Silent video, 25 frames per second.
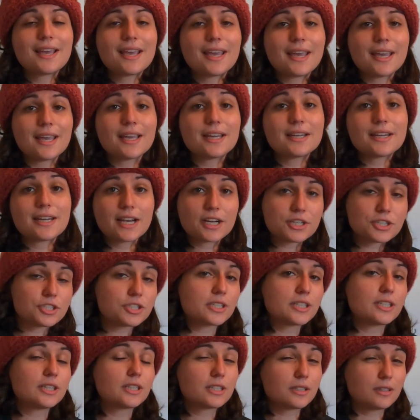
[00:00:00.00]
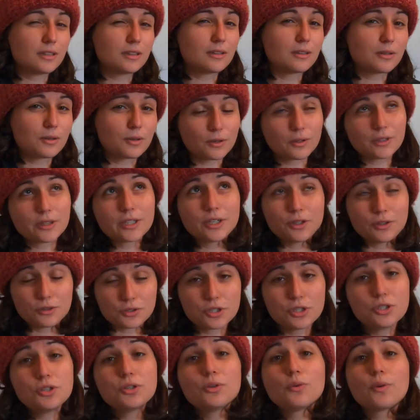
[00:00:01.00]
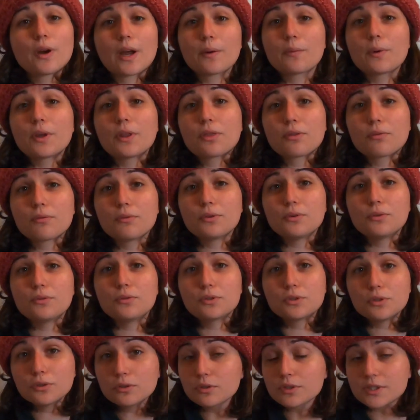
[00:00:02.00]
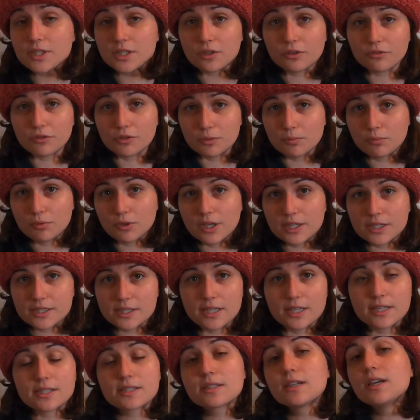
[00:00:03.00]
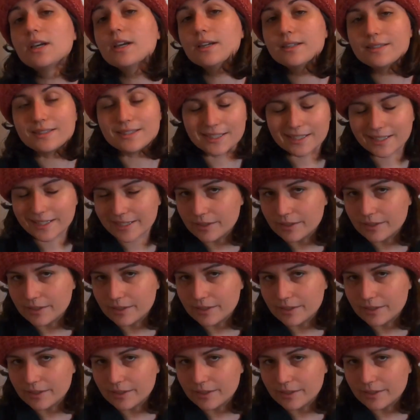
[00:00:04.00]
and actually a little earlier too, I went through Google's interview process. Didn't